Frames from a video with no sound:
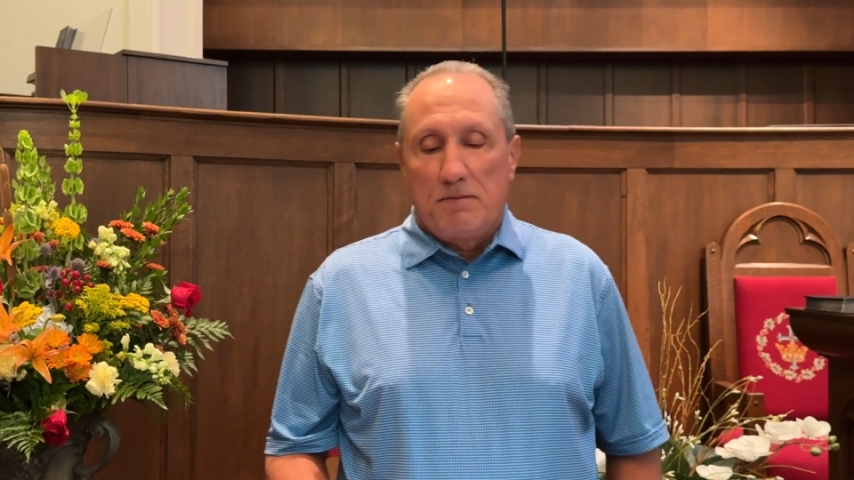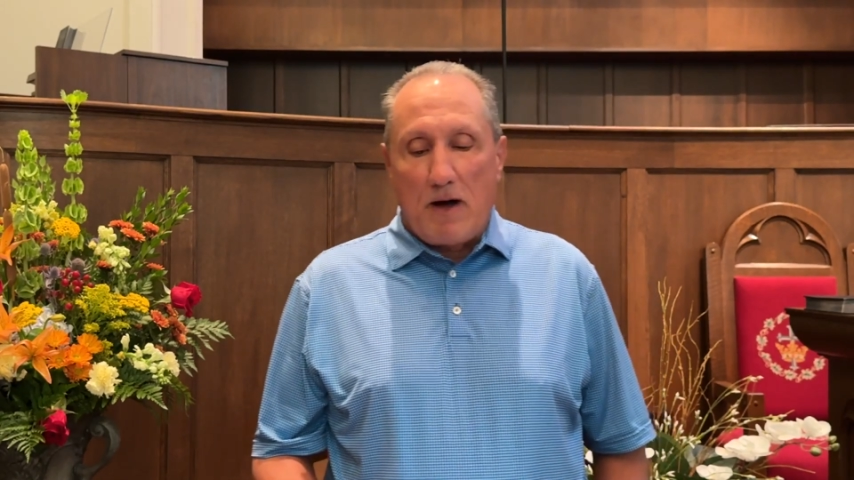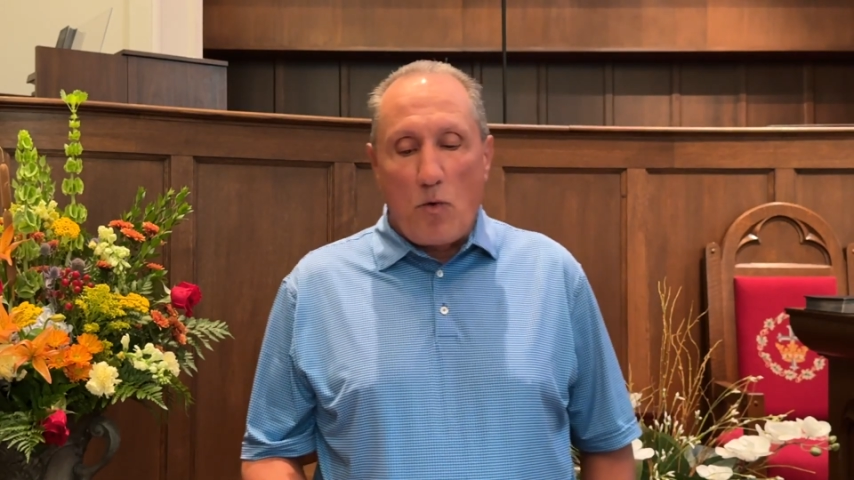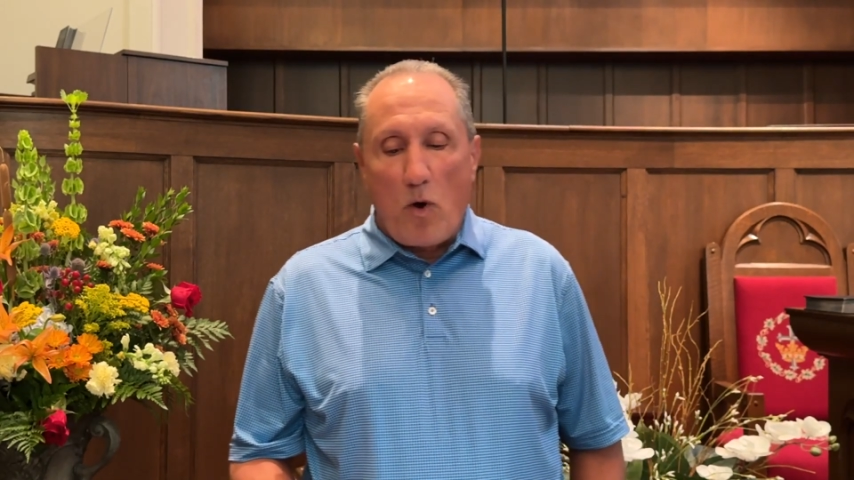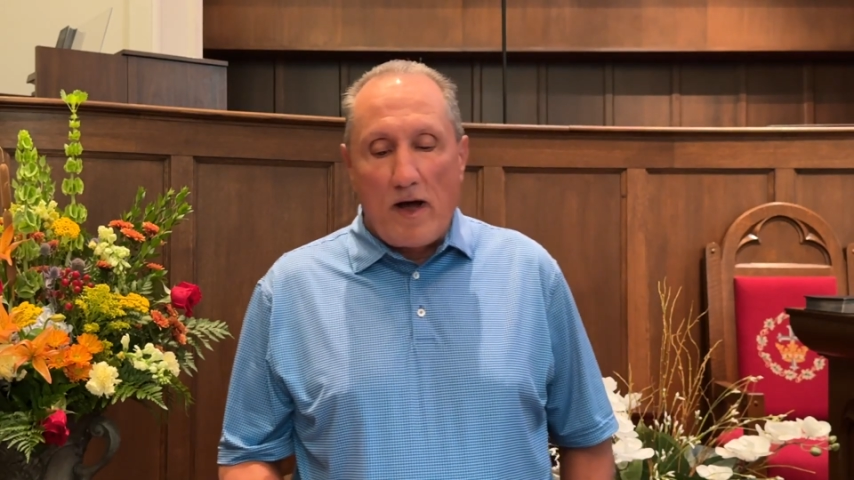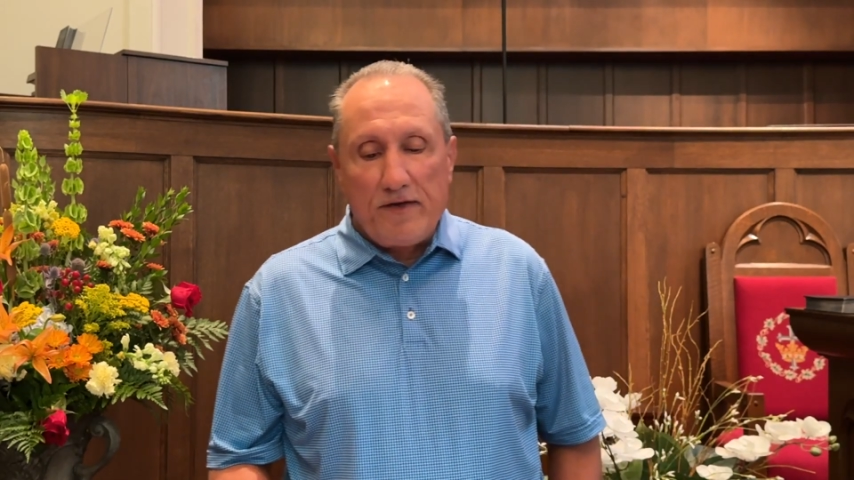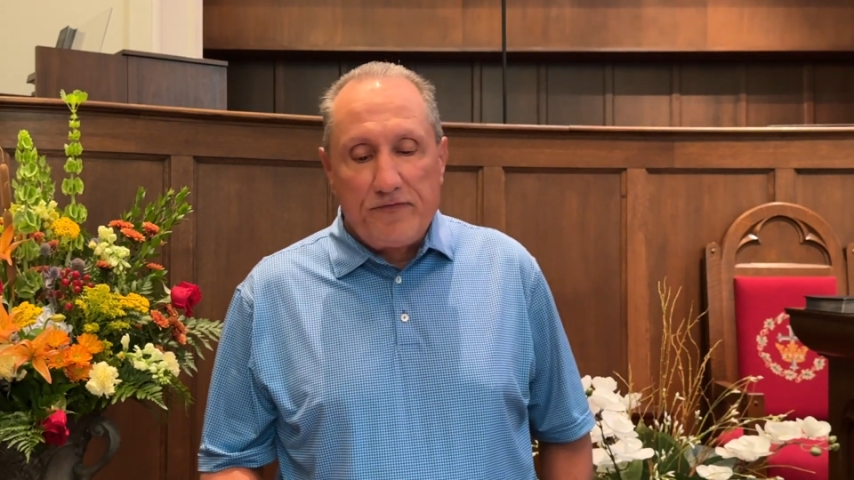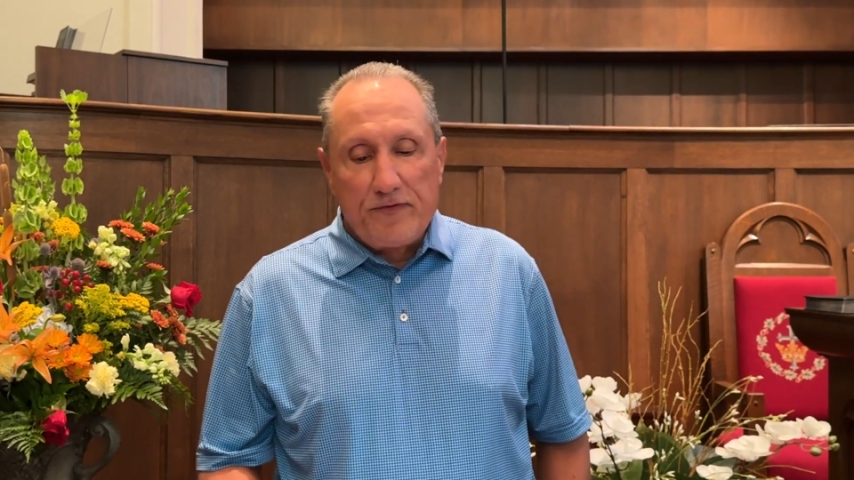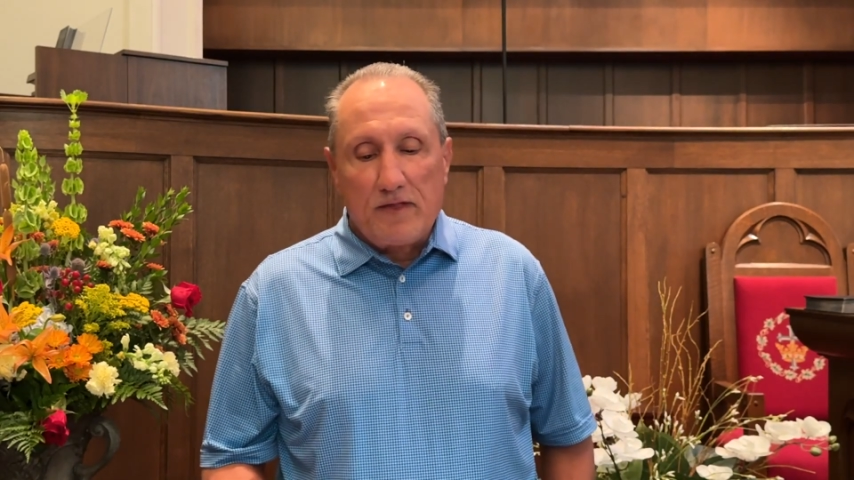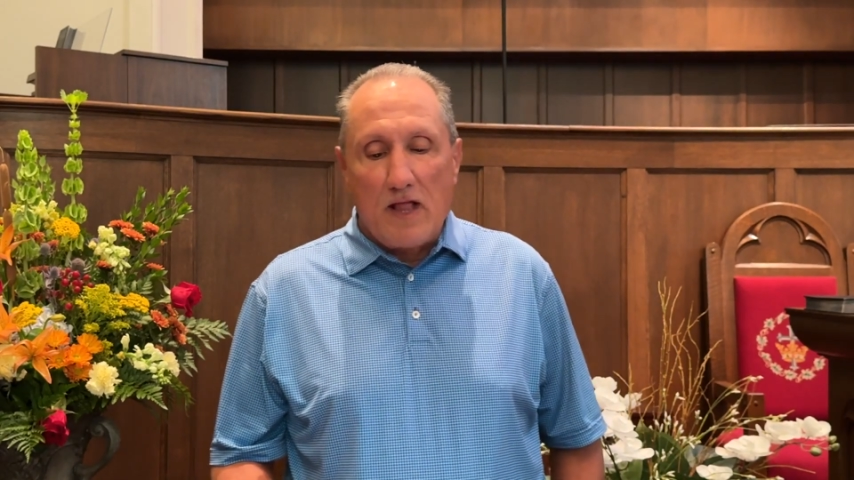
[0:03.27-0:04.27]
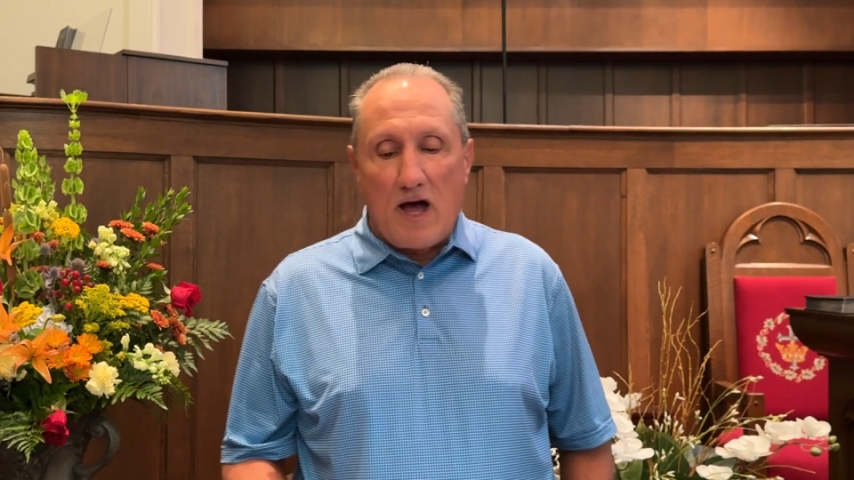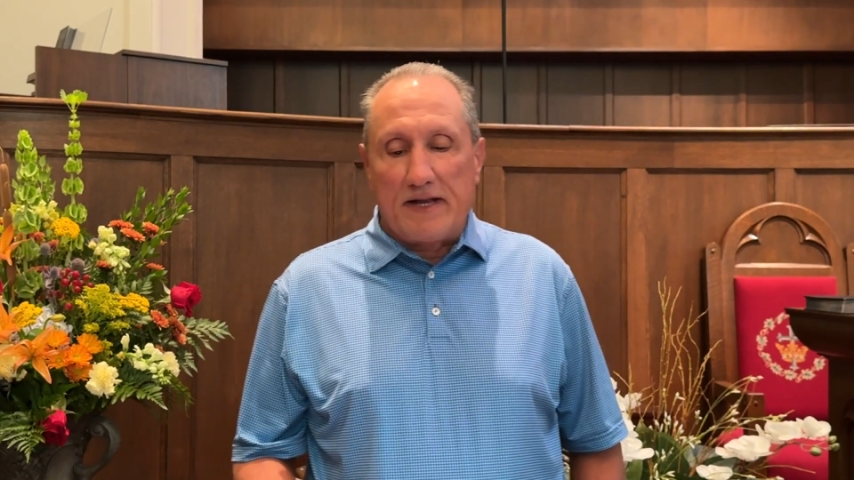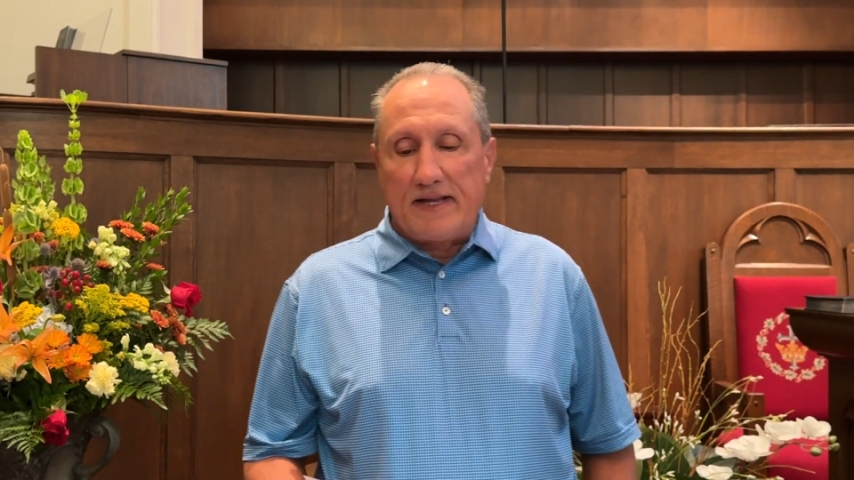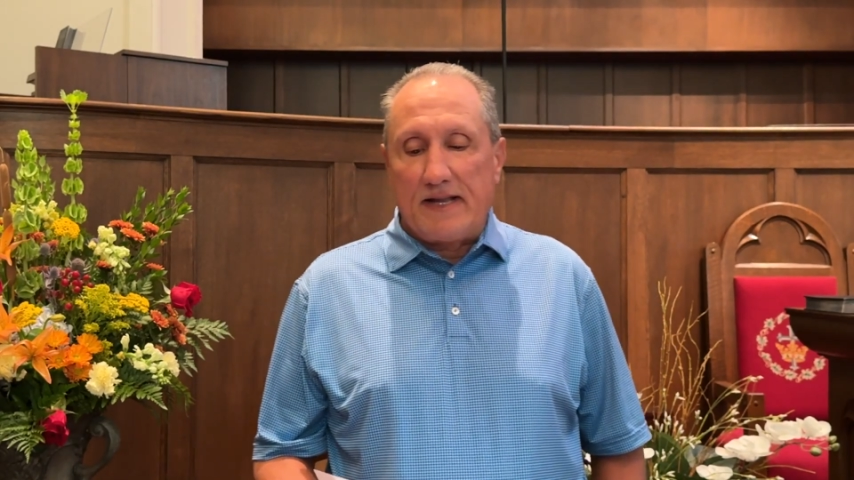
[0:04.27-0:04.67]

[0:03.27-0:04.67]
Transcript: My wife, Lana,